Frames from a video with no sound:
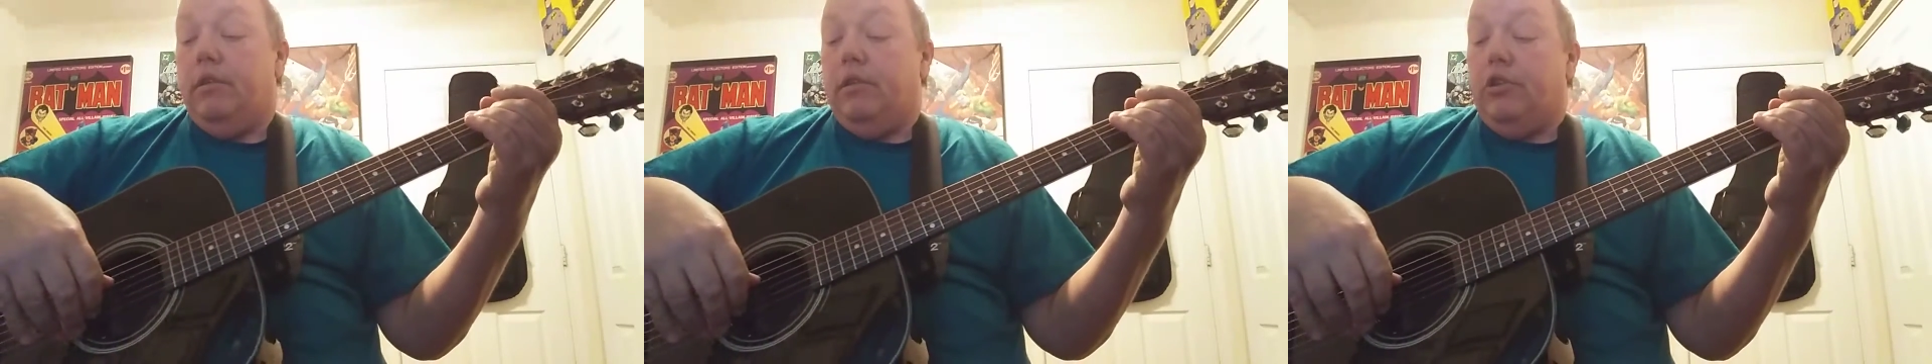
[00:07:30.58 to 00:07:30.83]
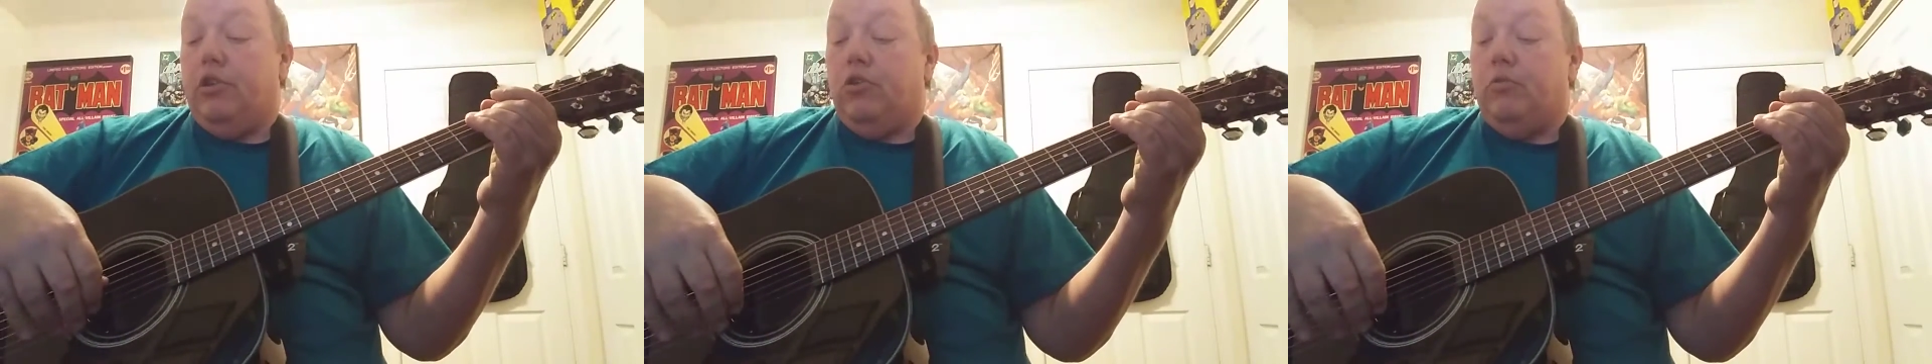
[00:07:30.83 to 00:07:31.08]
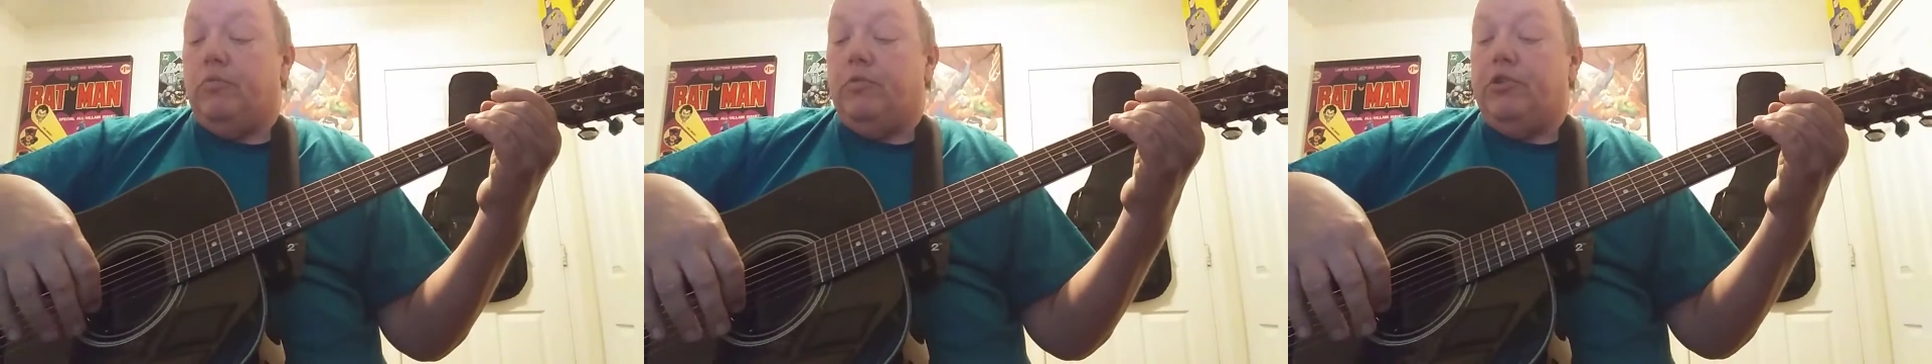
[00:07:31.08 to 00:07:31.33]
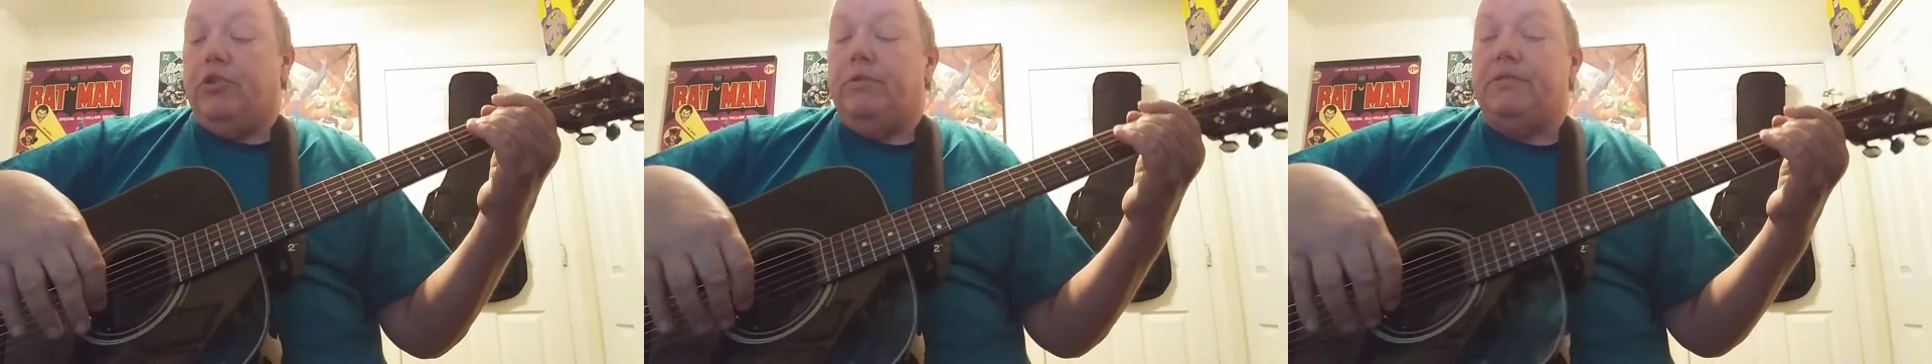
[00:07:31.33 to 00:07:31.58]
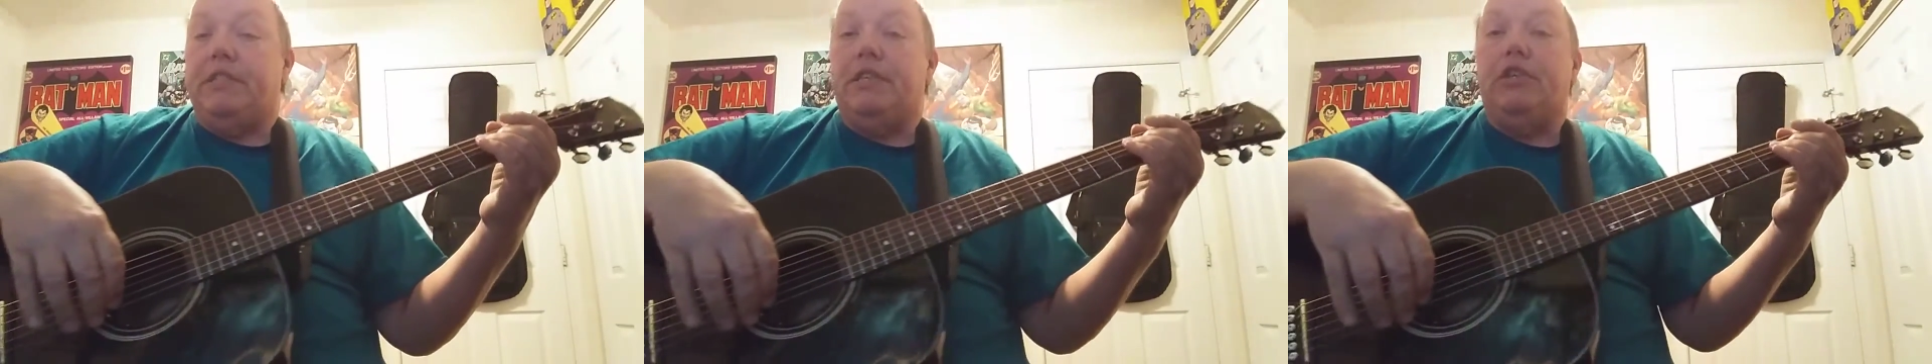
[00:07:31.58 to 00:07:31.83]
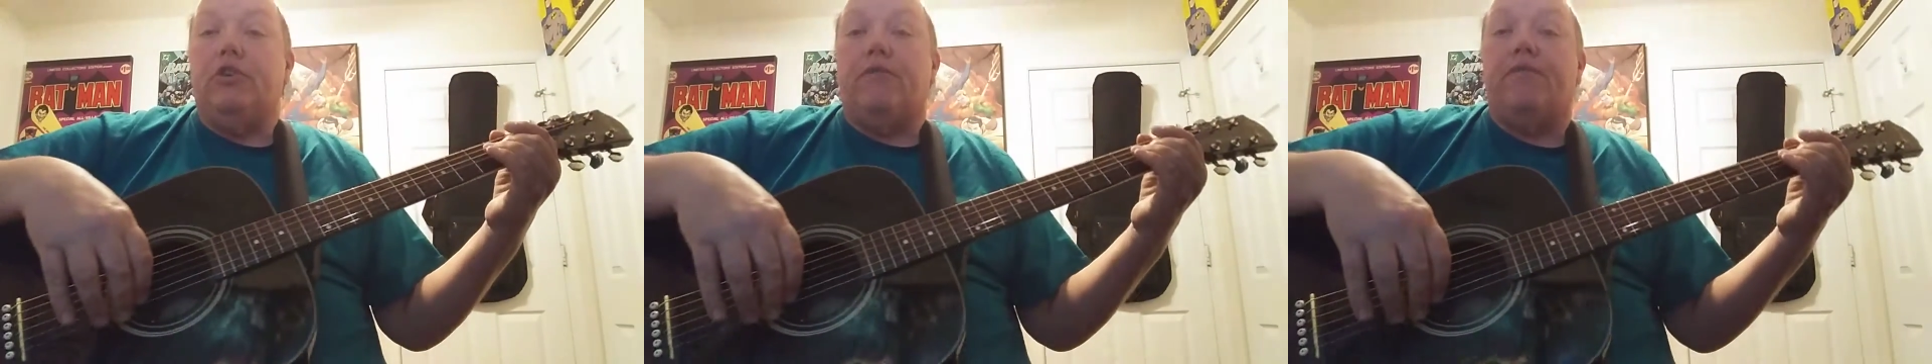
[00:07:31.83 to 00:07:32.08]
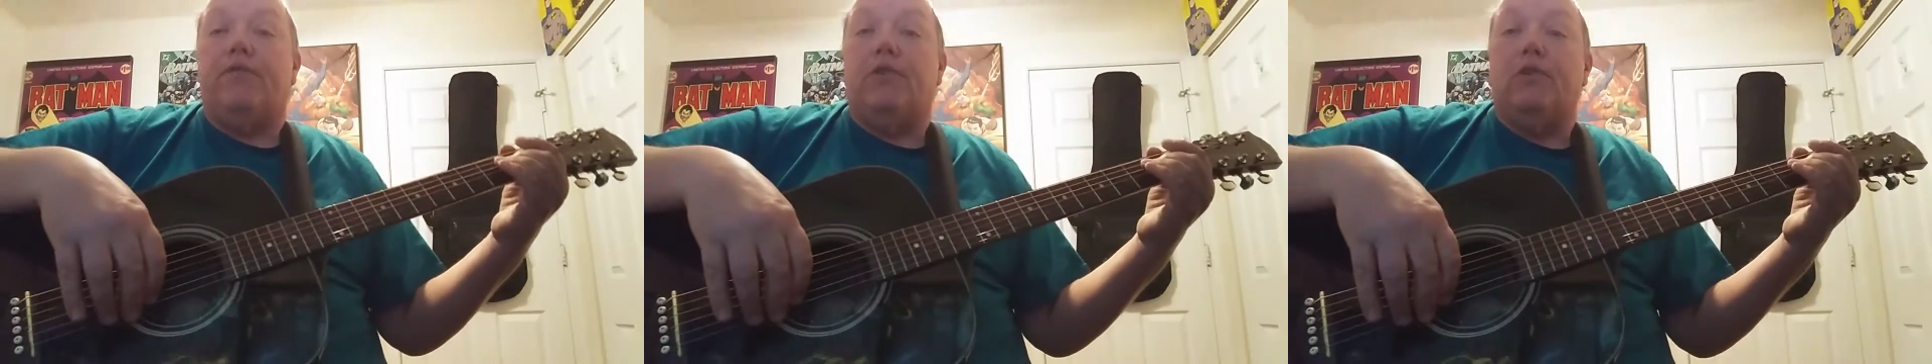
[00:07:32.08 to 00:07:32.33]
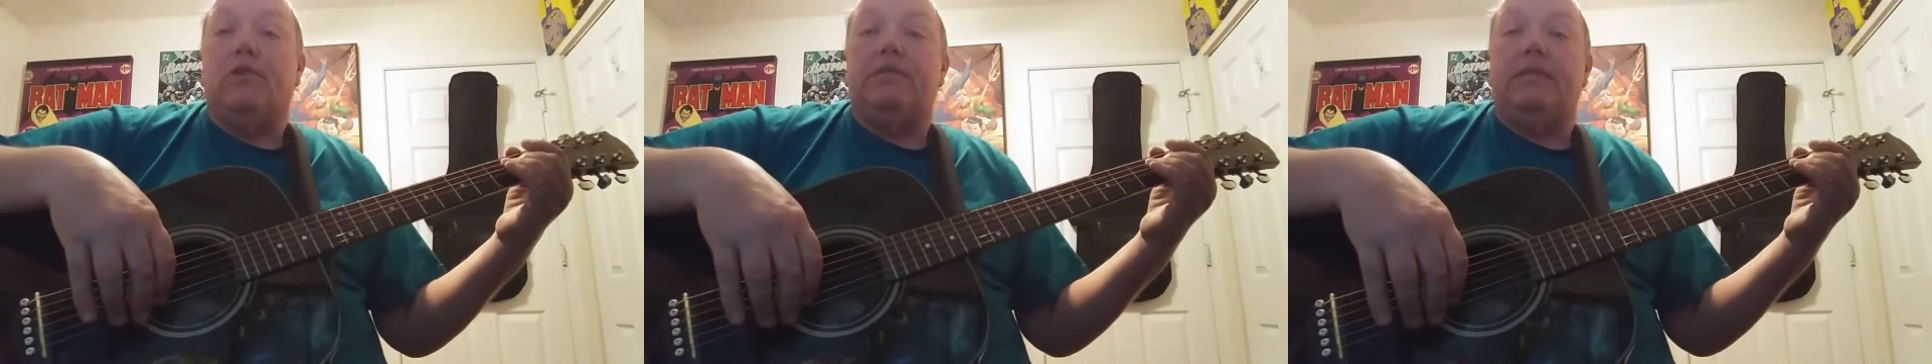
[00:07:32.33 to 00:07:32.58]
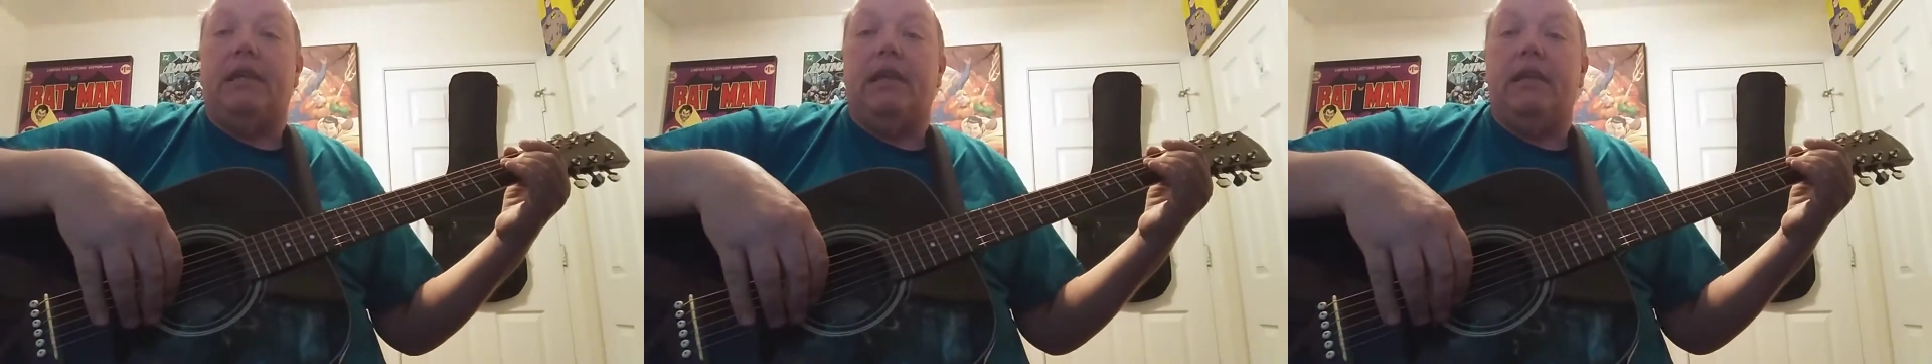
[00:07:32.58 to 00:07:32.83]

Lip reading: You're using your 1st